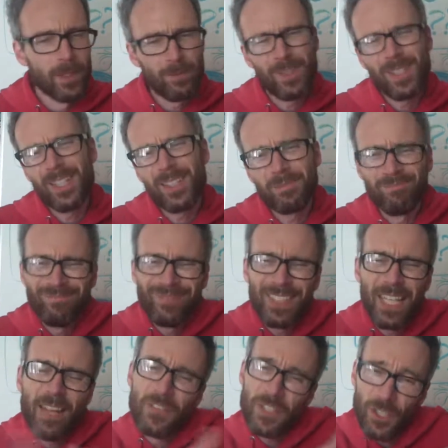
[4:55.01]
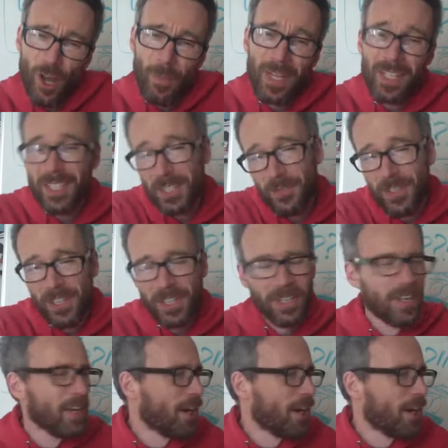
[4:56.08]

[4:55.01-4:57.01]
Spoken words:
Well, if it's comics, that's fine.